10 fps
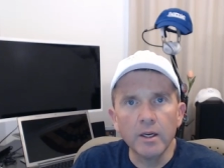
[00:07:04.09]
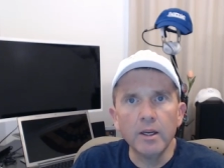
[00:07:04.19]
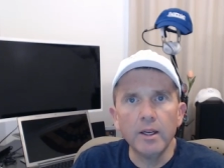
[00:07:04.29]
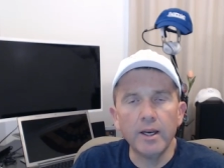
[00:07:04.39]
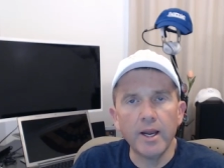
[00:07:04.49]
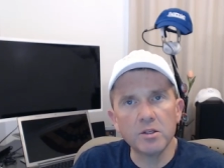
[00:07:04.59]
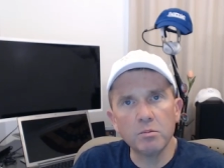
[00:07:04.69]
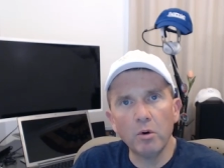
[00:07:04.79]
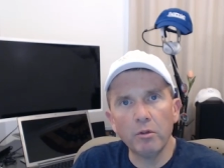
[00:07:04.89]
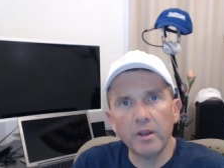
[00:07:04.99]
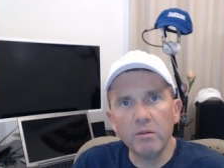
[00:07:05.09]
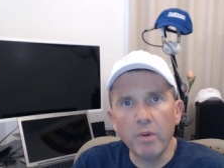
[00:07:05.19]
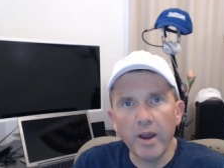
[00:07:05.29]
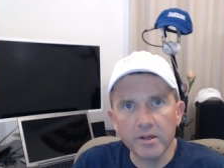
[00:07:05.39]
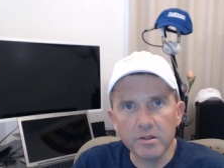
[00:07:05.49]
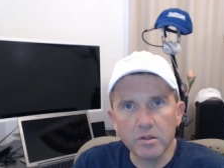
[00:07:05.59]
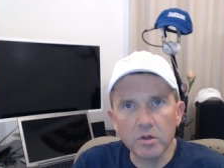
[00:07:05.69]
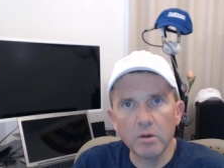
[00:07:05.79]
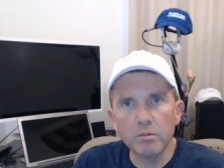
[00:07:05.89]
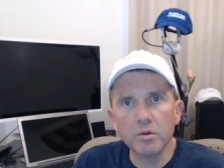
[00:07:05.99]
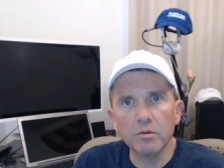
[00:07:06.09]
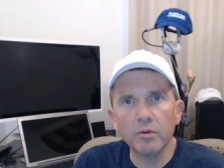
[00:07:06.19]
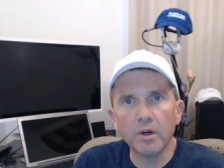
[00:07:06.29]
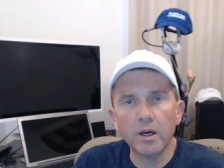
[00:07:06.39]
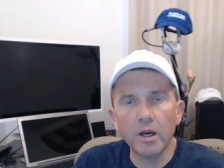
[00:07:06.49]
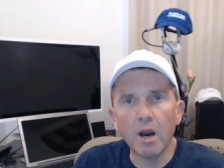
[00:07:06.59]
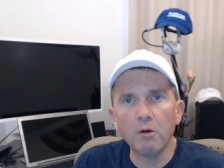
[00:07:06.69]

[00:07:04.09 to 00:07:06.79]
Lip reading: It has both impacts in terms of our